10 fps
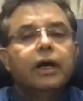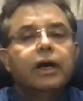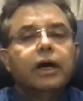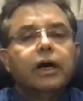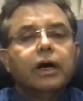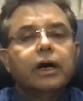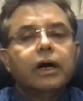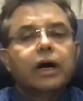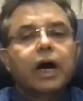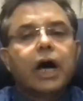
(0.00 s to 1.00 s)

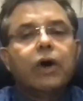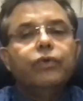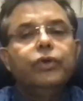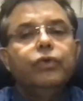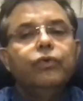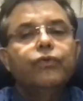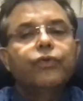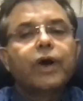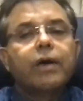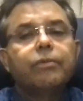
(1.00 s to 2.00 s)
How new
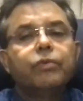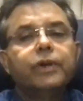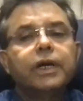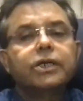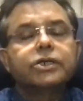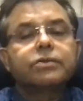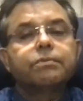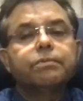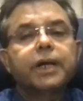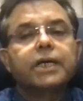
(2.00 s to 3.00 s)
fibroblast
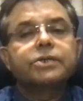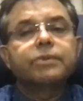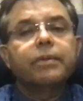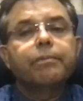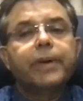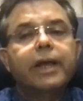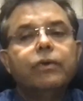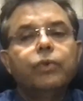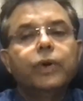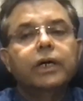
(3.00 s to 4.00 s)
plasma
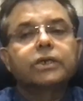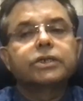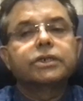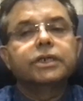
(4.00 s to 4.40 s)
pen works?